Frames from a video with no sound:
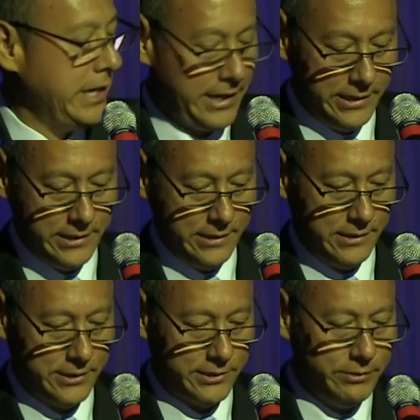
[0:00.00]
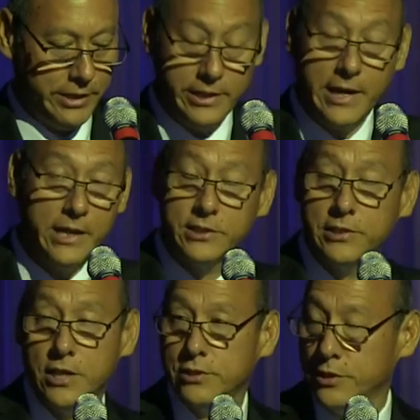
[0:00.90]
the United, the United
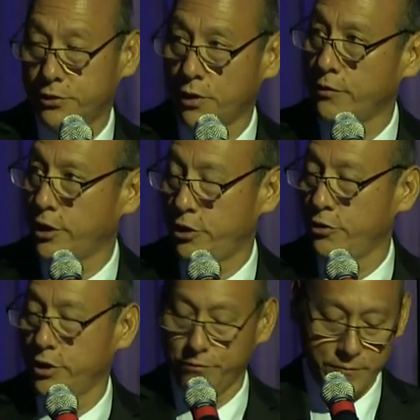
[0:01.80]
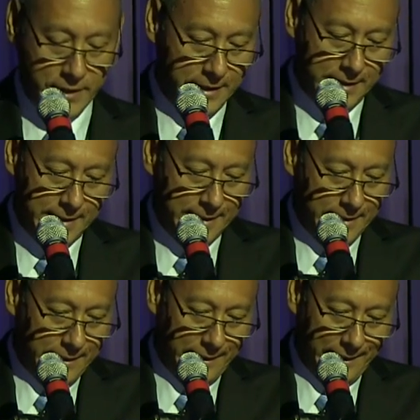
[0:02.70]
States and the Soviet Union
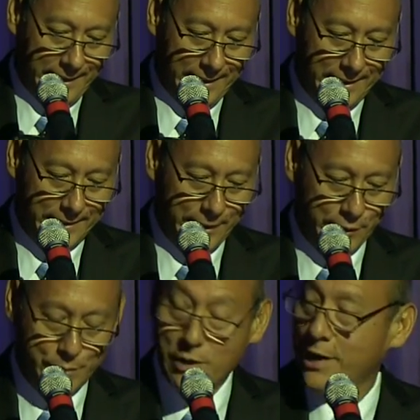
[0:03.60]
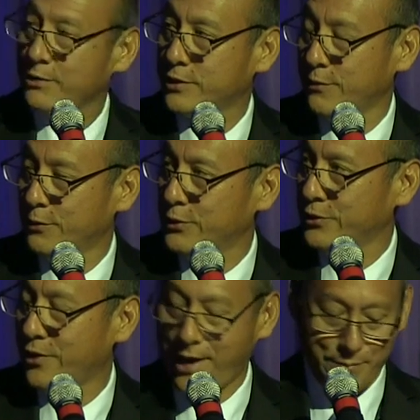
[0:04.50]
uh, you know, democracy
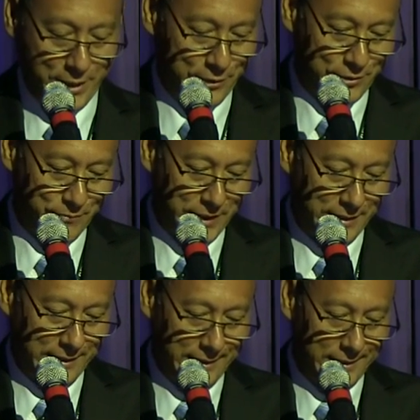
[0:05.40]
versus communism. And,